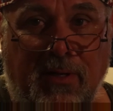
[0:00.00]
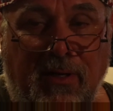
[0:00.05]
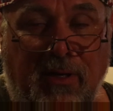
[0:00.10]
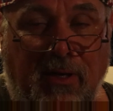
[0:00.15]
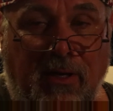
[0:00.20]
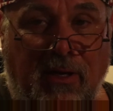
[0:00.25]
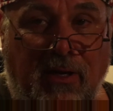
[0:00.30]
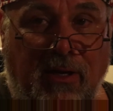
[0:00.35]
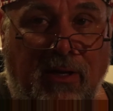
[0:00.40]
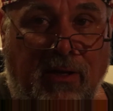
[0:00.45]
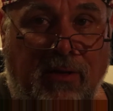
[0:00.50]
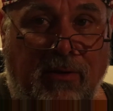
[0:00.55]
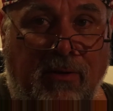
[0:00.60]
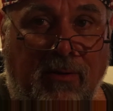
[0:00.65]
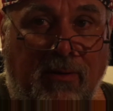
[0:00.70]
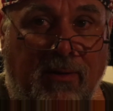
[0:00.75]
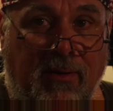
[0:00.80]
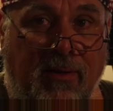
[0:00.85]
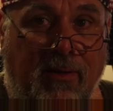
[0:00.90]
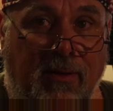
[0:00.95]

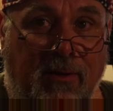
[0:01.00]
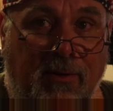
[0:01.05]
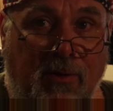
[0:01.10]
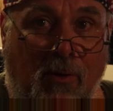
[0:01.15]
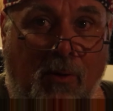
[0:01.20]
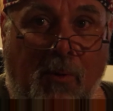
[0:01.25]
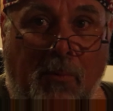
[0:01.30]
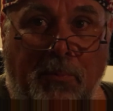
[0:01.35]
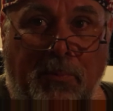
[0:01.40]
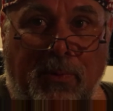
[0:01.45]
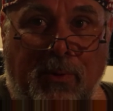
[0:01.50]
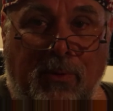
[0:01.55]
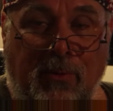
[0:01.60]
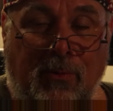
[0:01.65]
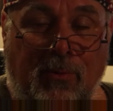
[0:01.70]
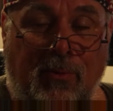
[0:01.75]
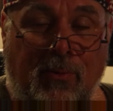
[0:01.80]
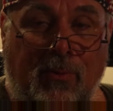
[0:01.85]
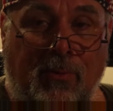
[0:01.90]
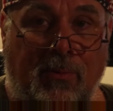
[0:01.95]
and hope
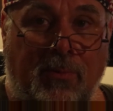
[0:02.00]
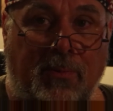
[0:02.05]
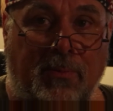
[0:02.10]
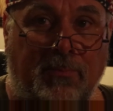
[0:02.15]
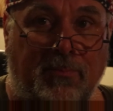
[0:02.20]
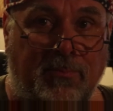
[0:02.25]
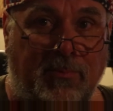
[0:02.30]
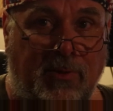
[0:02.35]
you